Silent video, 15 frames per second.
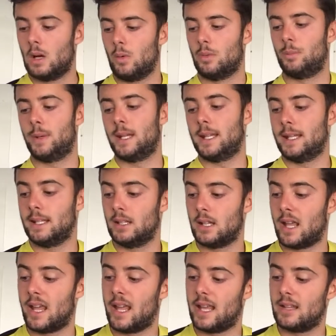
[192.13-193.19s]
would be
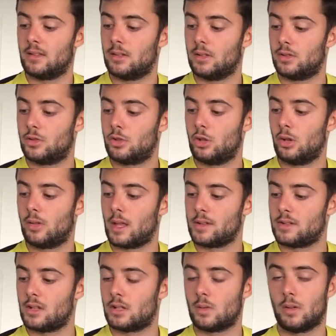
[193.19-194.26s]
in the
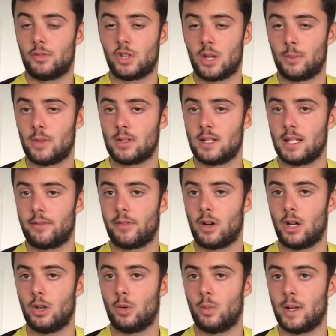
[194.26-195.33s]
2012 Champions League
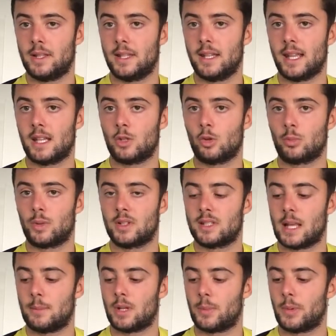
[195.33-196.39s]
final when Didier Drogba
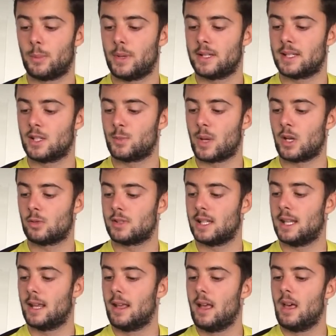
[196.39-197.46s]
stepped up and missed his
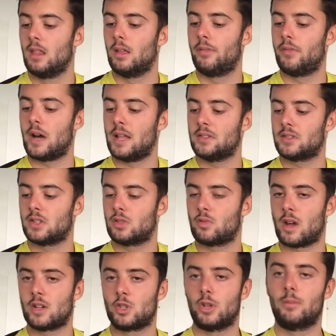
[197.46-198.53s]
penalty. The fans'
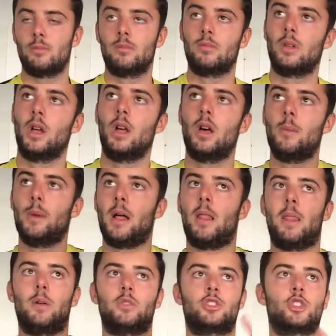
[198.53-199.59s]
distraction,
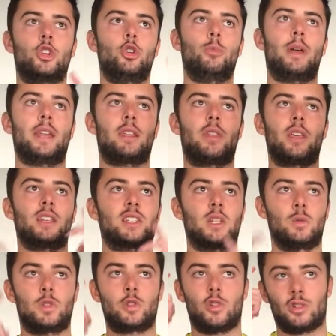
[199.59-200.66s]
there was too many things
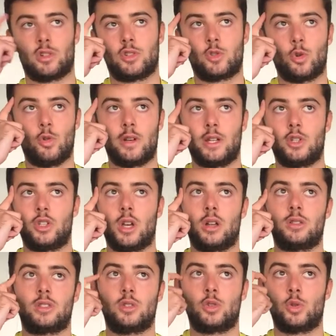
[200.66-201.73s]
he was trying to store in his
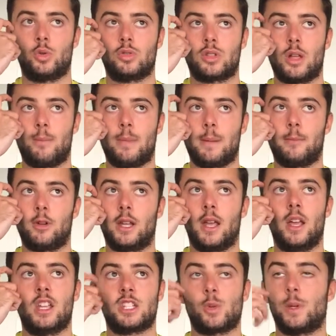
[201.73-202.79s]
short-term memory,
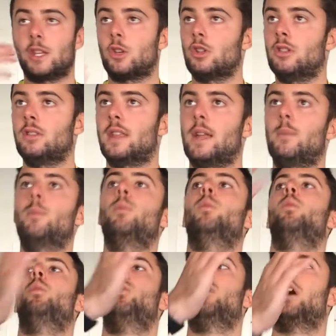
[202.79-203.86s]
so he couldn't then
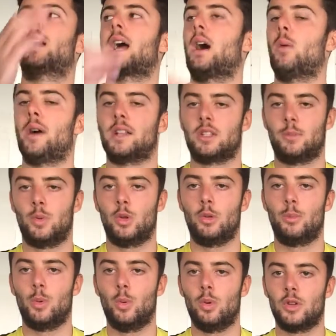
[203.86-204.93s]
work out where to put the
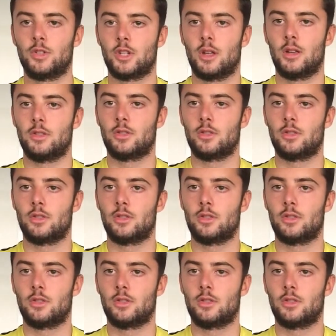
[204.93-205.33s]
ball as